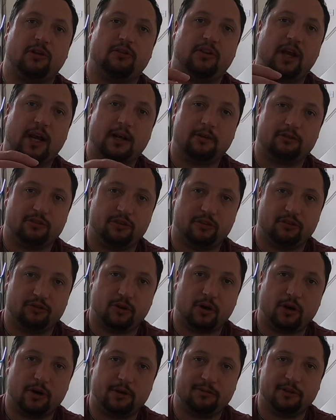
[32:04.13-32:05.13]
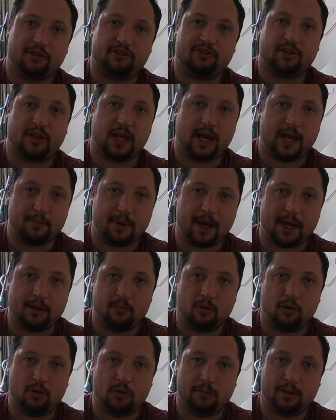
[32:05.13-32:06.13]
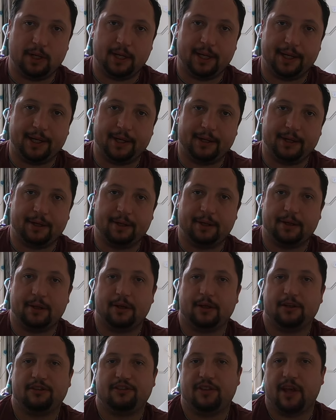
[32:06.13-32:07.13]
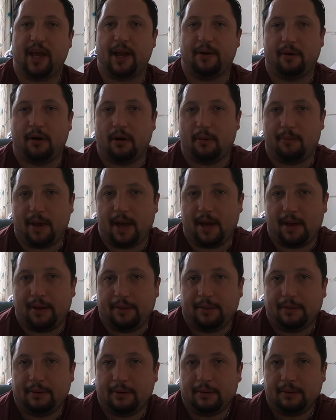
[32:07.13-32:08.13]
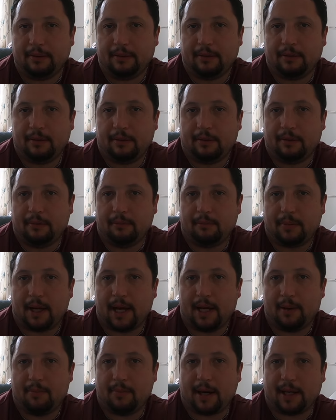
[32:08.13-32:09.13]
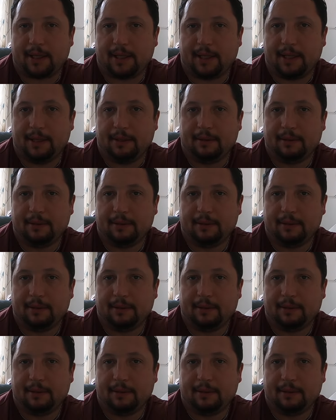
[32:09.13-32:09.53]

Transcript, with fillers: down to the drivers so they make more money. So they're on a better Pay packet.